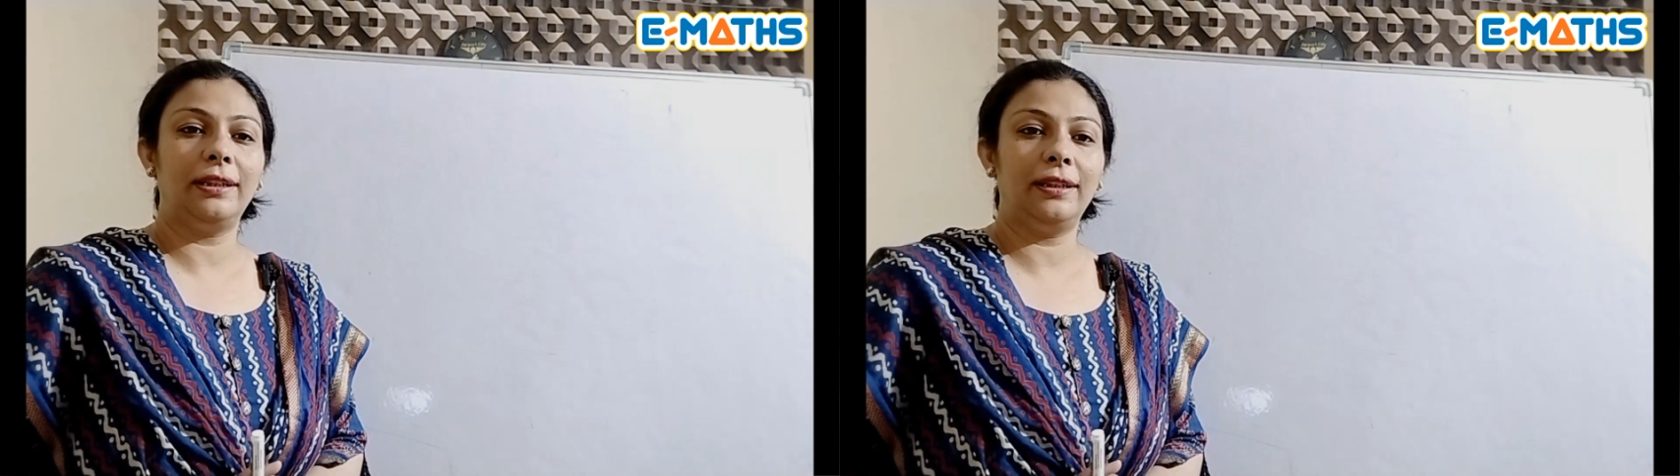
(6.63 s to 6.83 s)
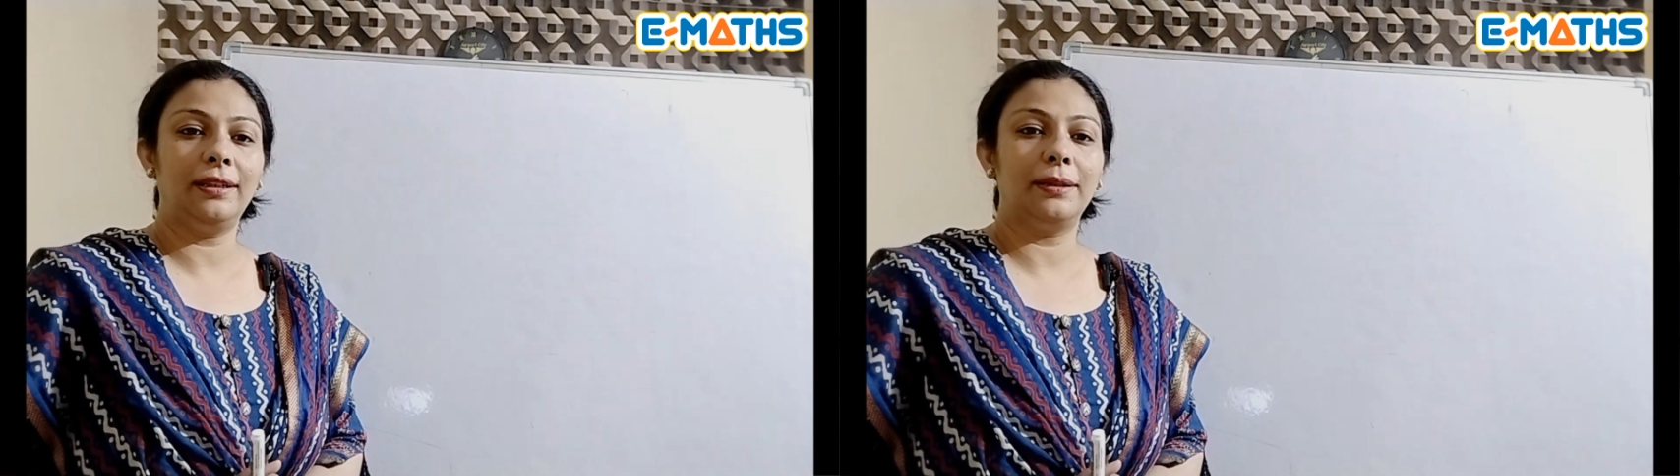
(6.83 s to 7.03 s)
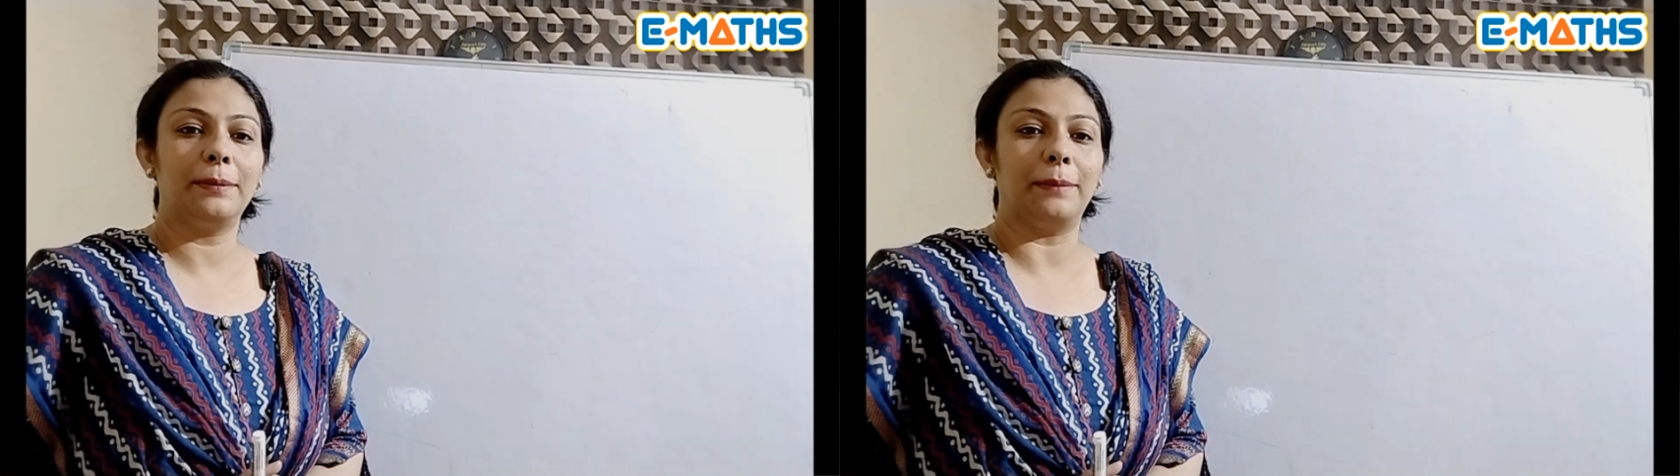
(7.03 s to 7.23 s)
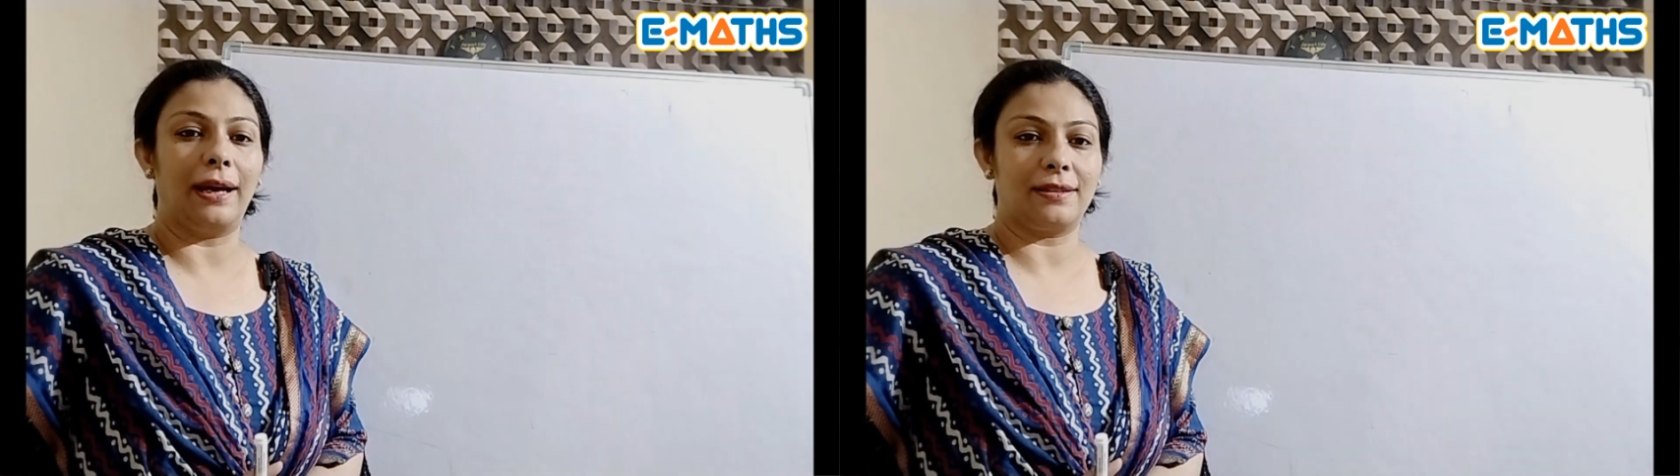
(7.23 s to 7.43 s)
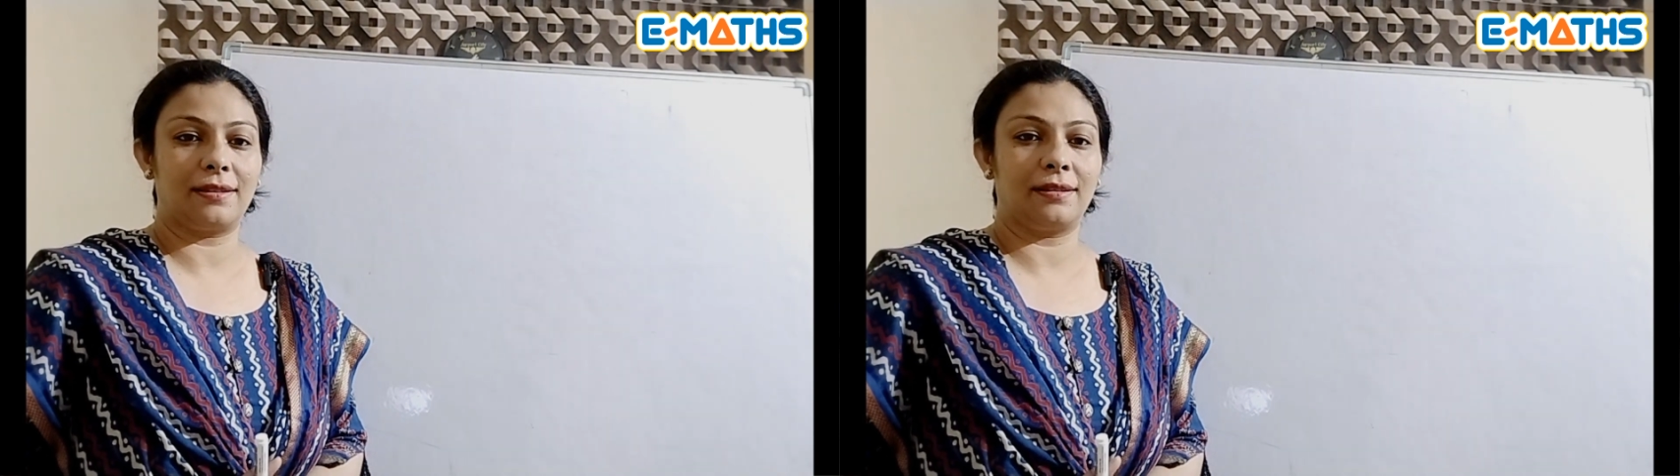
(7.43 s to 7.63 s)

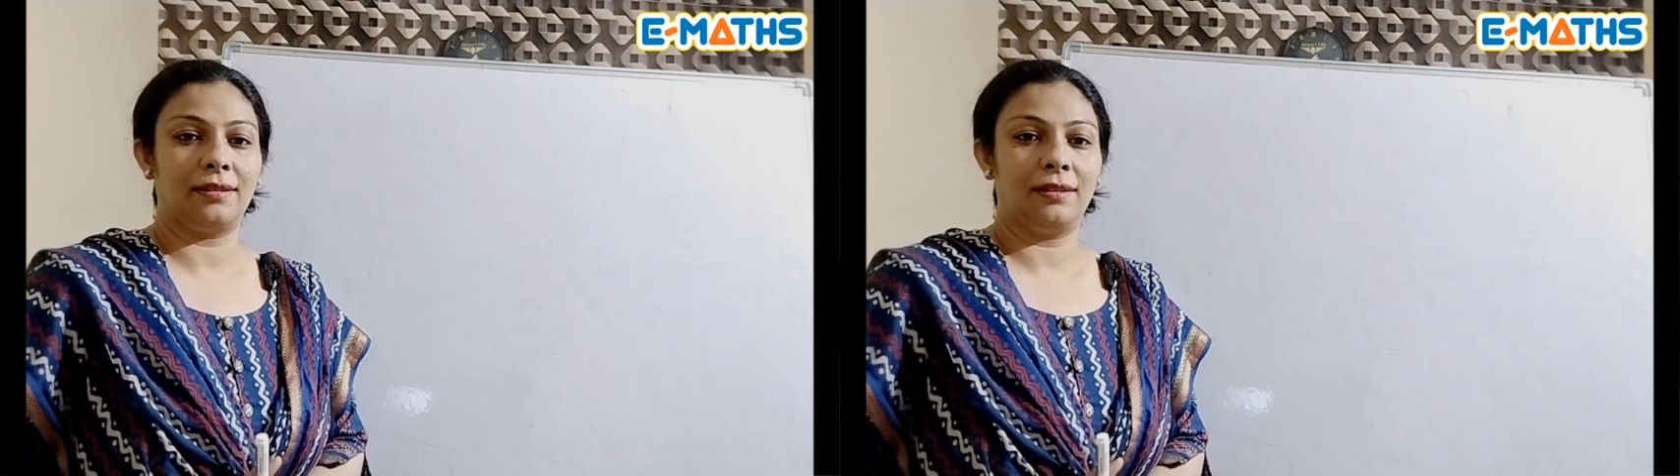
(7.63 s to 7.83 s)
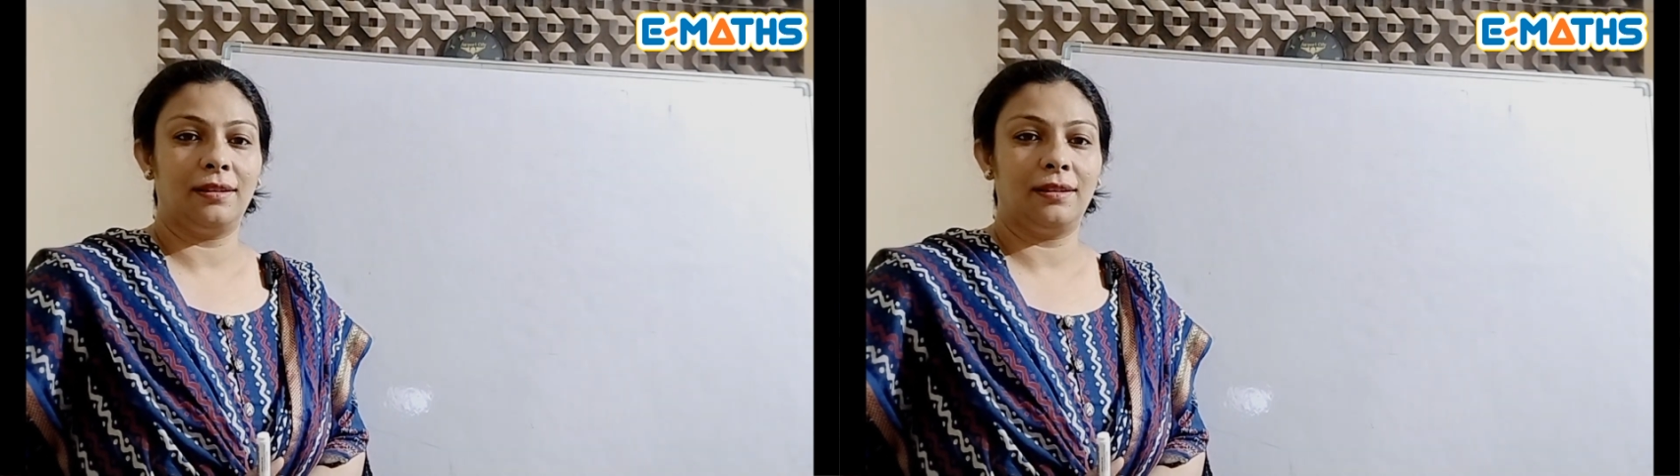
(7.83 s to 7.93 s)
E-Maths.